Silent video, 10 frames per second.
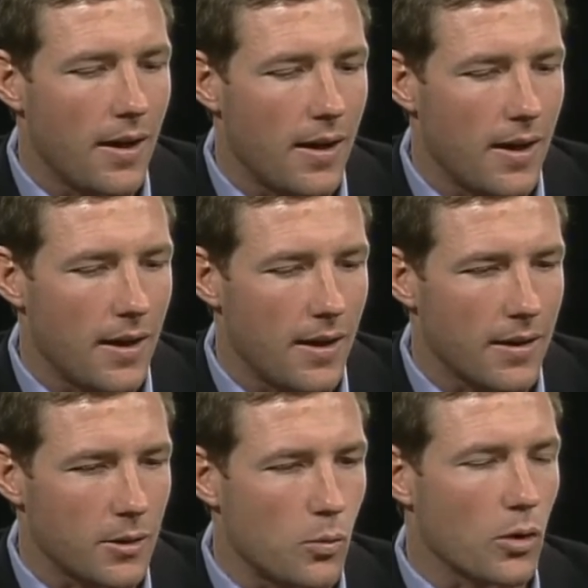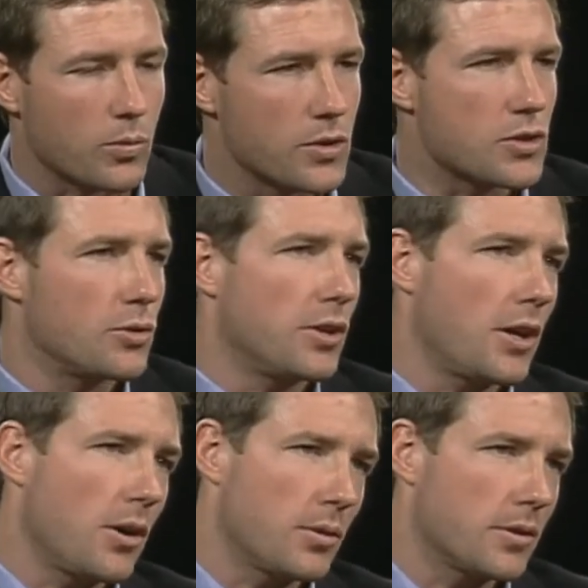I had worked with a
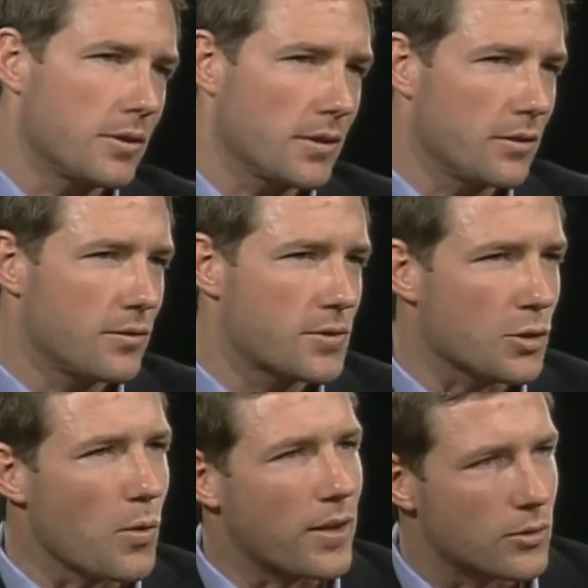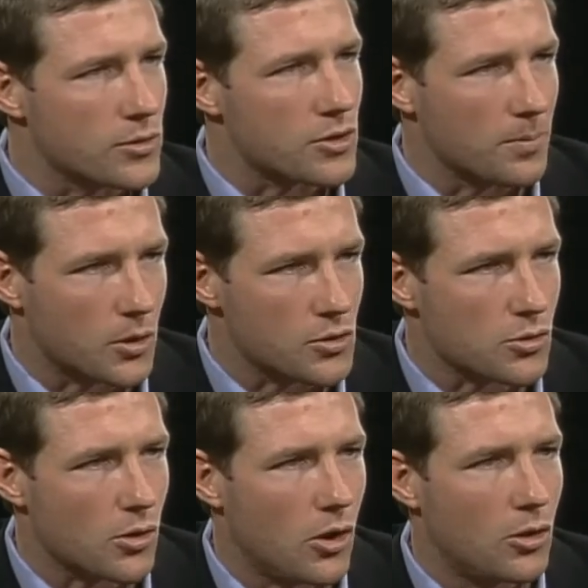studio and surrendered some
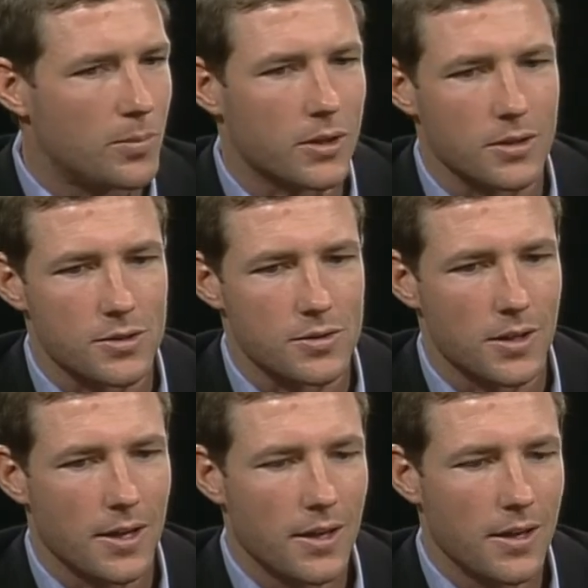control because...